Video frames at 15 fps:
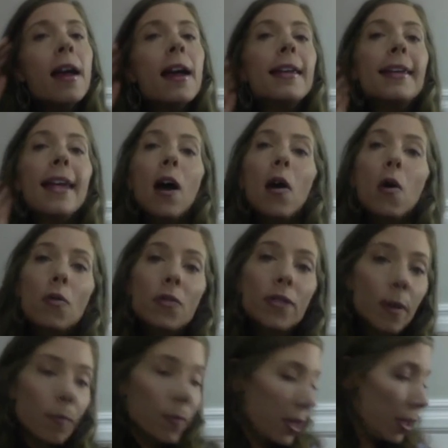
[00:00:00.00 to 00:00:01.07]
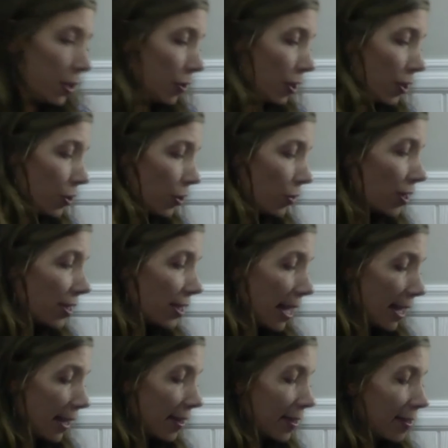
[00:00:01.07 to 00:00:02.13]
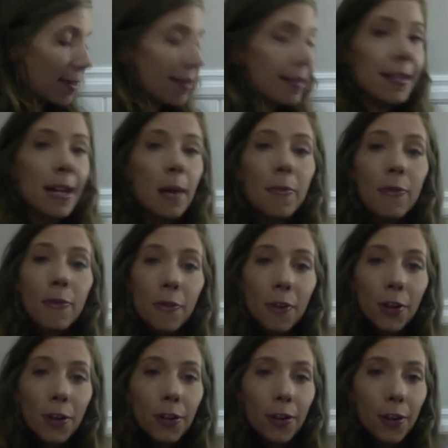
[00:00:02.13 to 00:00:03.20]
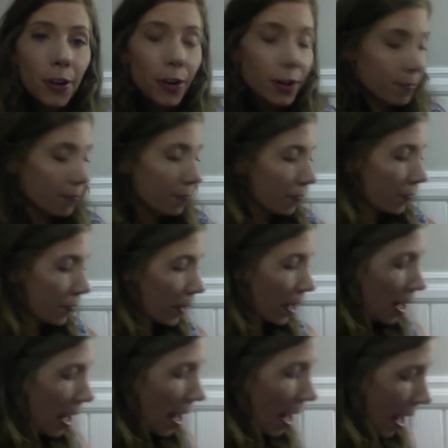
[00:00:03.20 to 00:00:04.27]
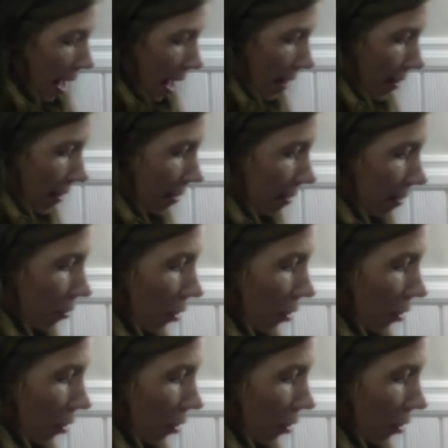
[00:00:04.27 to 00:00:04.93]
Now, something you can do to take this a step further, and this is